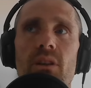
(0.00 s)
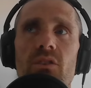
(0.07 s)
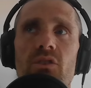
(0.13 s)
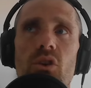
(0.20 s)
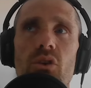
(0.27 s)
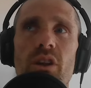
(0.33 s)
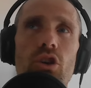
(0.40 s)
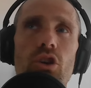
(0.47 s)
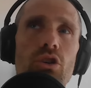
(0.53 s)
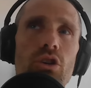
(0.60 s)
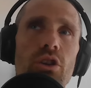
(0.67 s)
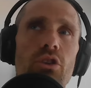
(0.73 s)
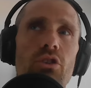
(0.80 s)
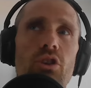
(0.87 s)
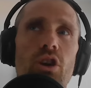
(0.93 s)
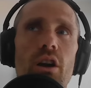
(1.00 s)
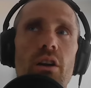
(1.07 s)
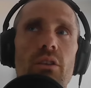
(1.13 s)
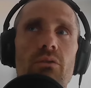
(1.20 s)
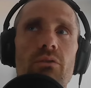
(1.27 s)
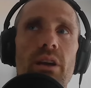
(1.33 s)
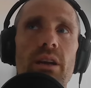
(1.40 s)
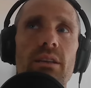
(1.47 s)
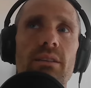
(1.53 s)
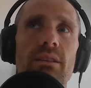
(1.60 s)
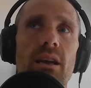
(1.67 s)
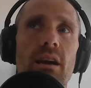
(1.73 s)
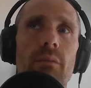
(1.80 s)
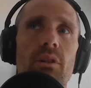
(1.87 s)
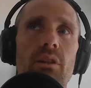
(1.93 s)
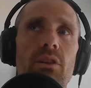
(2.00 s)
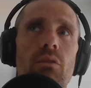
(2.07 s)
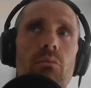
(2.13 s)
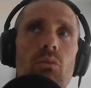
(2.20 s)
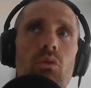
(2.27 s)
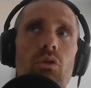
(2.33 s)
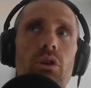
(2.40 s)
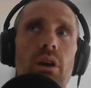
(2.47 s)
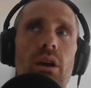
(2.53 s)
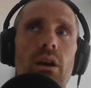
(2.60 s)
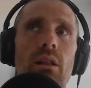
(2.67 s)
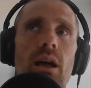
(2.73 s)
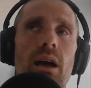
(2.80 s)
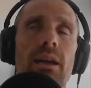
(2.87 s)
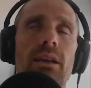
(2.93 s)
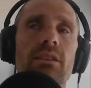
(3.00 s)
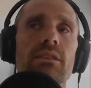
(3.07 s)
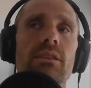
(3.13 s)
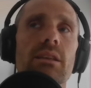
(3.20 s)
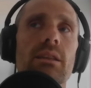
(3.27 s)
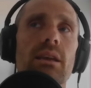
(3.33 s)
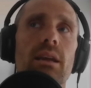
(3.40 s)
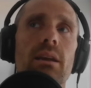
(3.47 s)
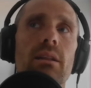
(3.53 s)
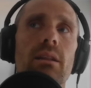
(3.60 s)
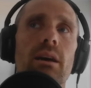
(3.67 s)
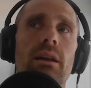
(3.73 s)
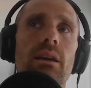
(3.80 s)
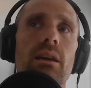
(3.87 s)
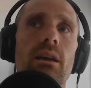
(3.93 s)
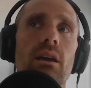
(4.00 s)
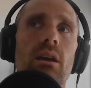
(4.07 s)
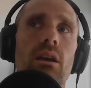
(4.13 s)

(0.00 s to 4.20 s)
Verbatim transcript: so like earlier on in the race, I'm a little more inclined to think like,